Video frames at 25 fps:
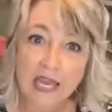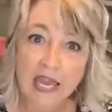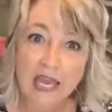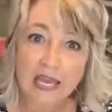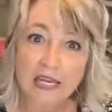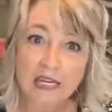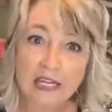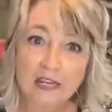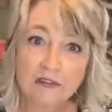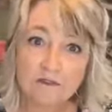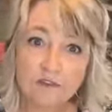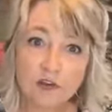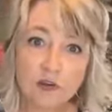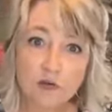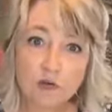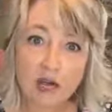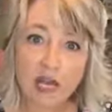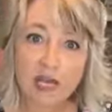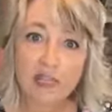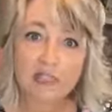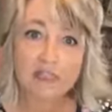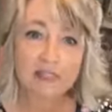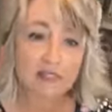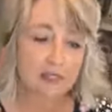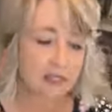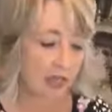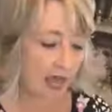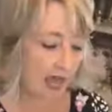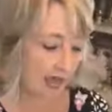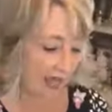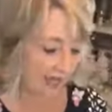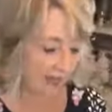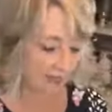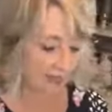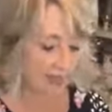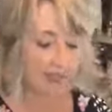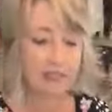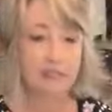Hey, and if you guys
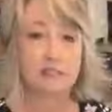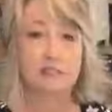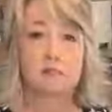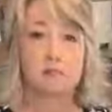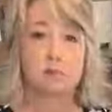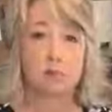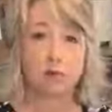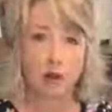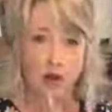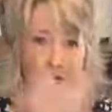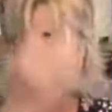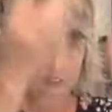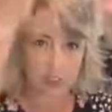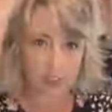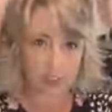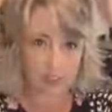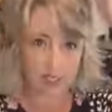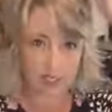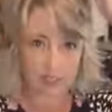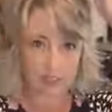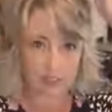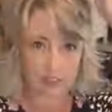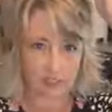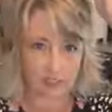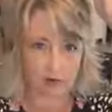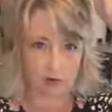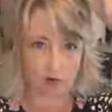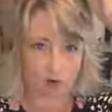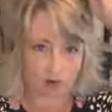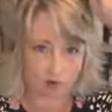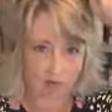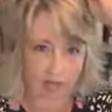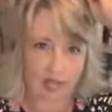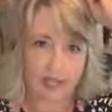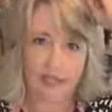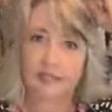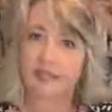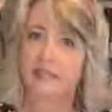like this project
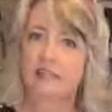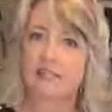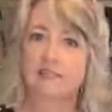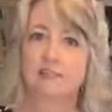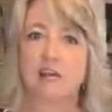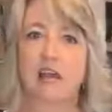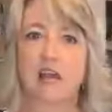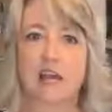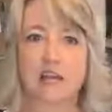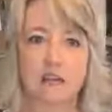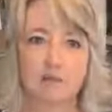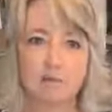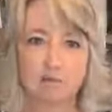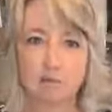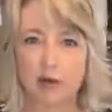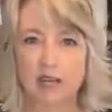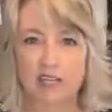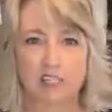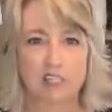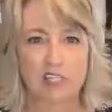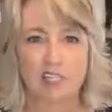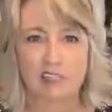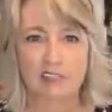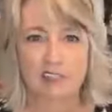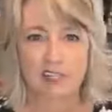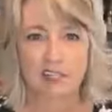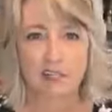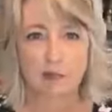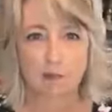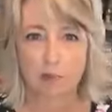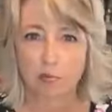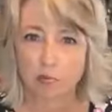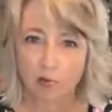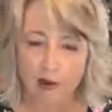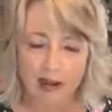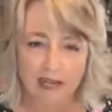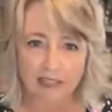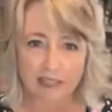or like these kind of projects
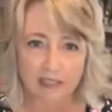that are